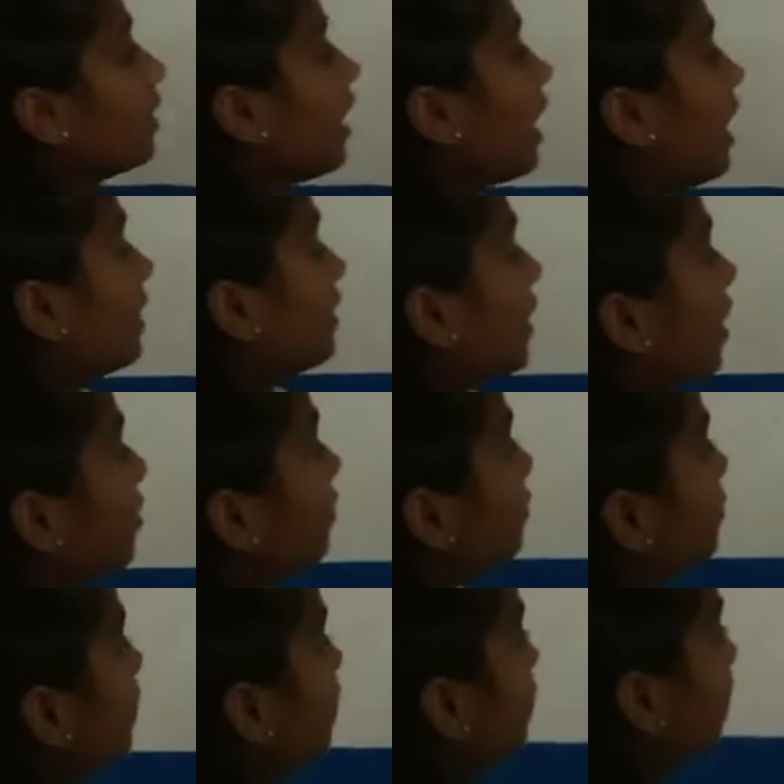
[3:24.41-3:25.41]
And now
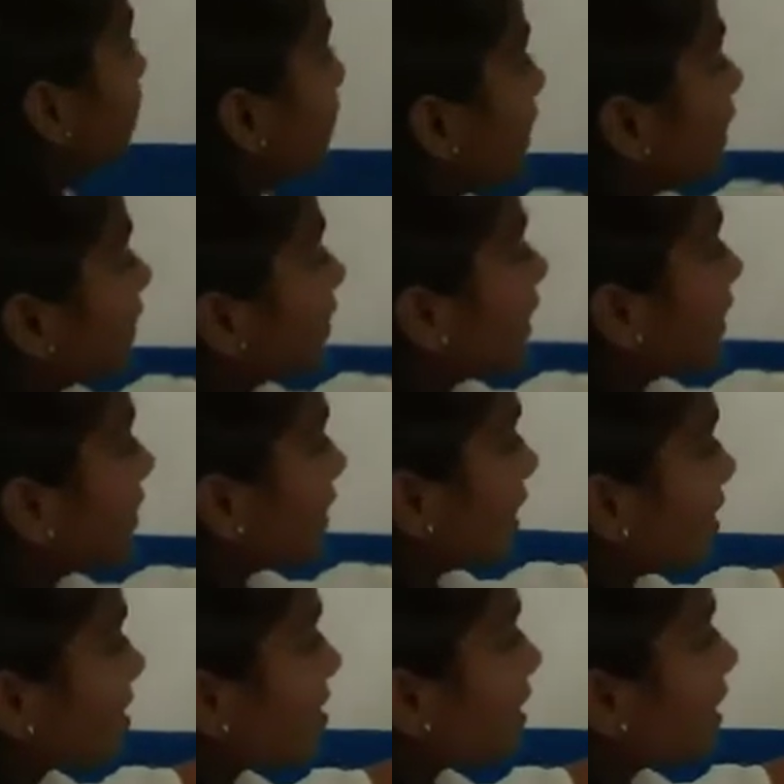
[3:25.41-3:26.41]
the third
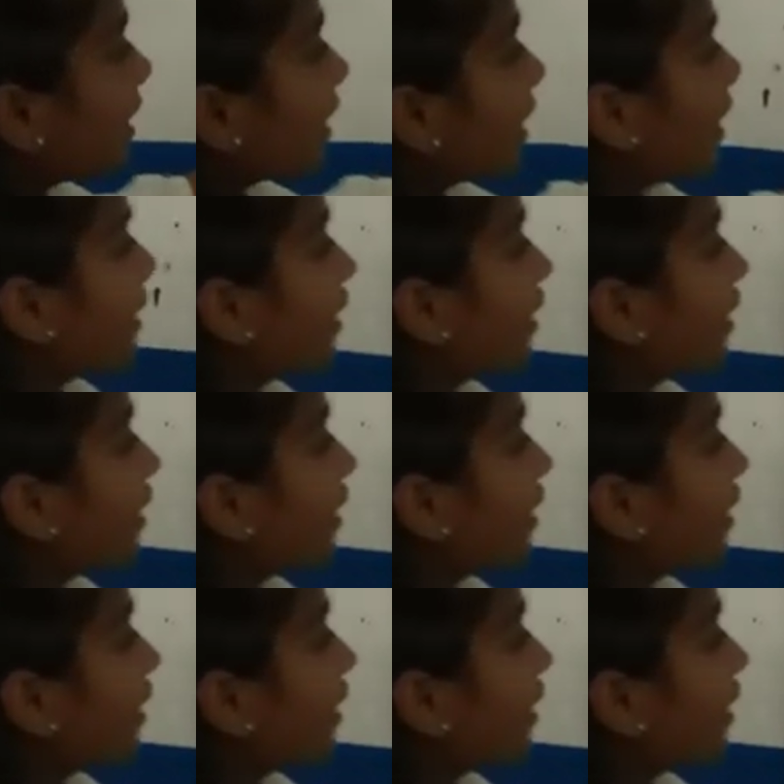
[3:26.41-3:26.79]
sentence, he